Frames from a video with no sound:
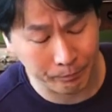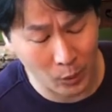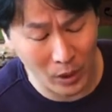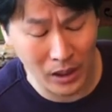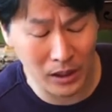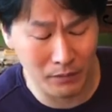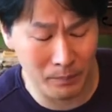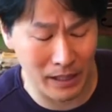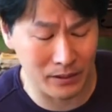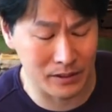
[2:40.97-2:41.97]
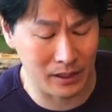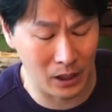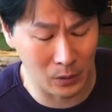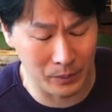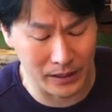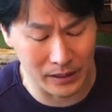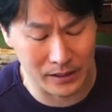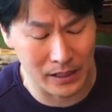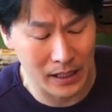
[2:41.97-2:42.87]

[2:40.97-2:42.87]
What I love about this tailpiece